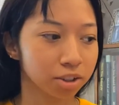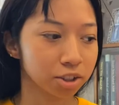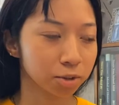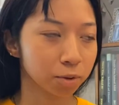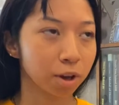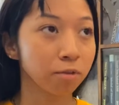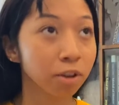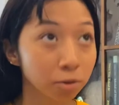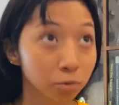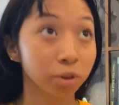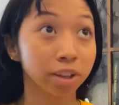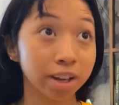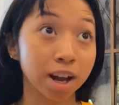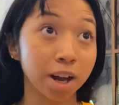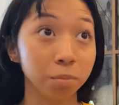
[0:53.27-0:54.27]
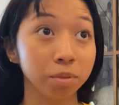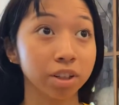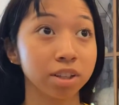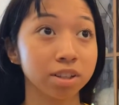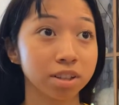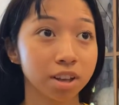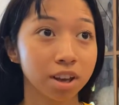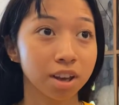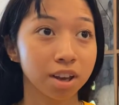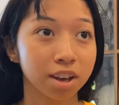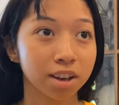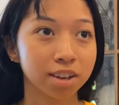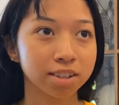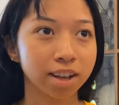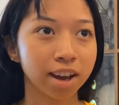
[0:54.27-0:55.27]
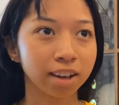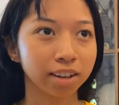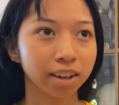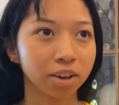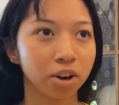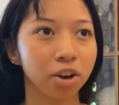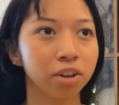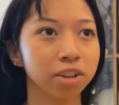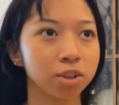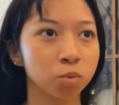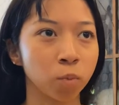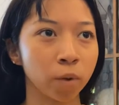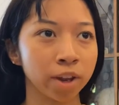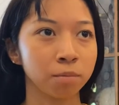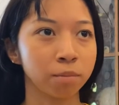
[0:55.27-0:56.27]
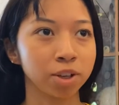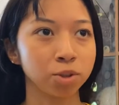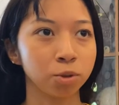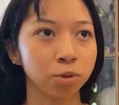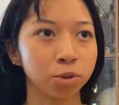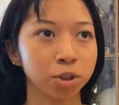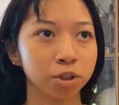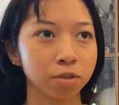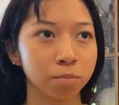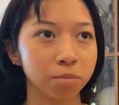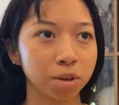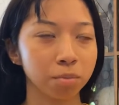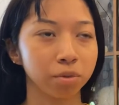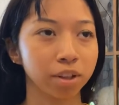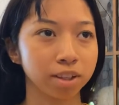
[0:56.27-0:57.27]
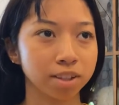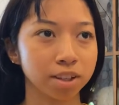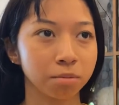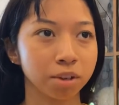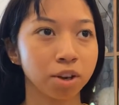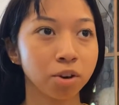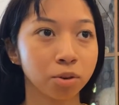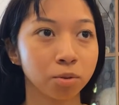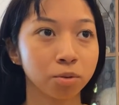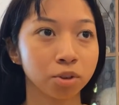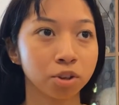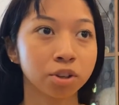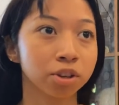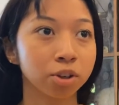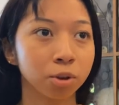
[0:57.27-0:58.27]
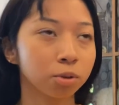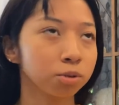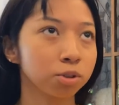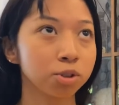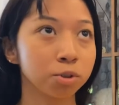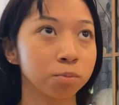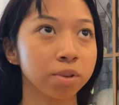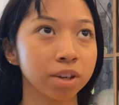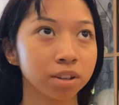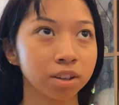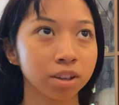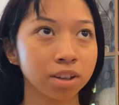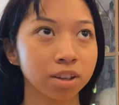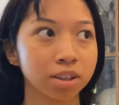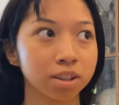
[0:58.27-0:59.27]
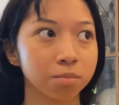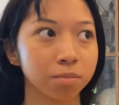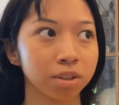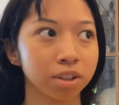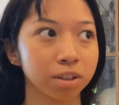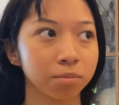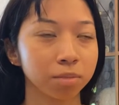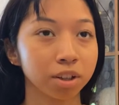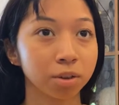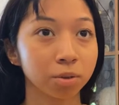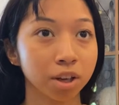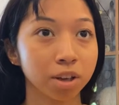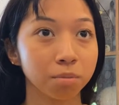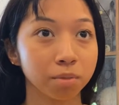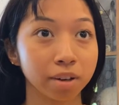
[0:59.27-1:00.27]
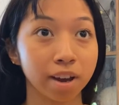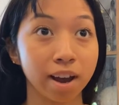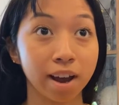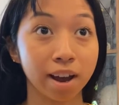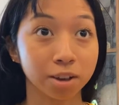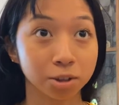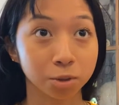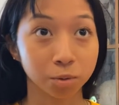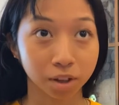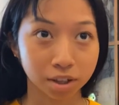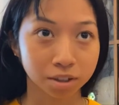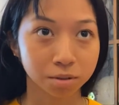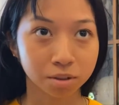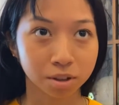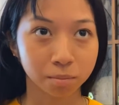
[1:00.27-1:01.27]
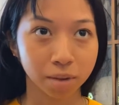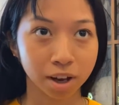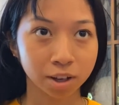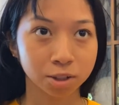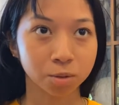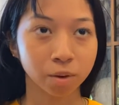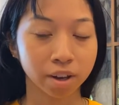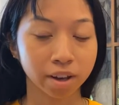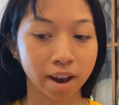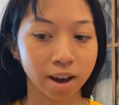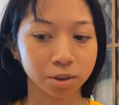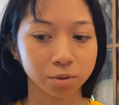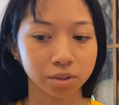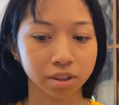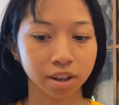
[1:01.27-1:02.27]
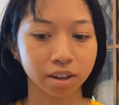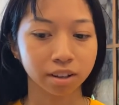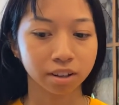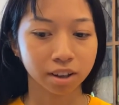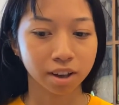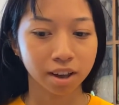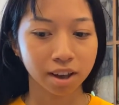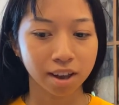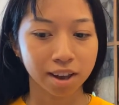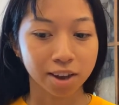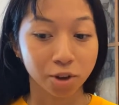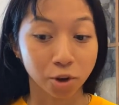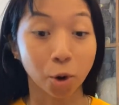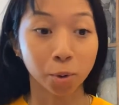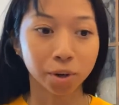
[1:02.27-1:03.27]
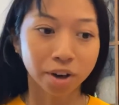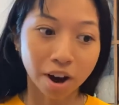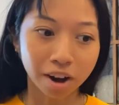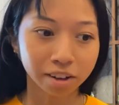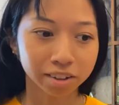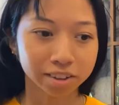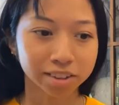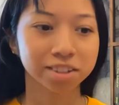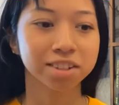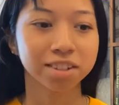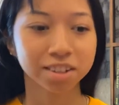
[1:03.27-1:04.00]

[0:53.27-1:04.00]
So I felt really helpless because I had like all this weight on my shoulders from people like telling me, "Oh, you could go do big things." But then I'm like, "Okay, but how do I do them? How do I actually like go to college?"